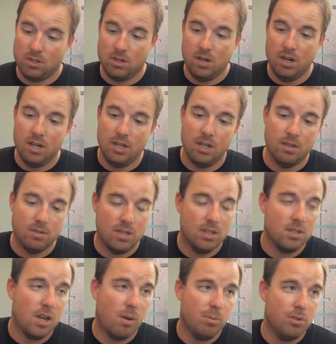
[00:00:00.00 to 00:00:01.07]
crud, it's
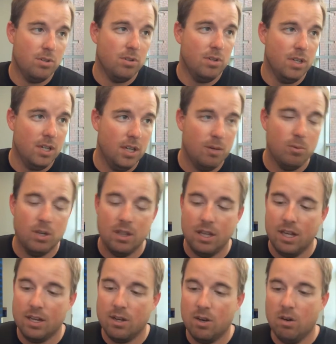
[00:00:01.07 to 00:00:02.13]
his opportunity. He wasn't
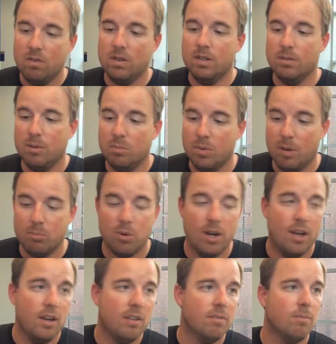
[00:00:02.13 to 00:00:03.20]
letting go of it. I'm
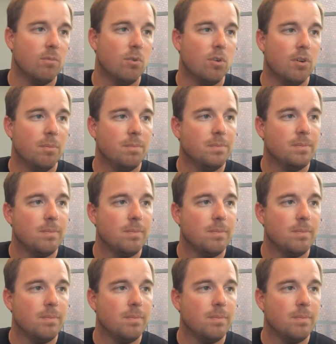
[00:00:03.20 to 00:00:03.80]
proud of him for it.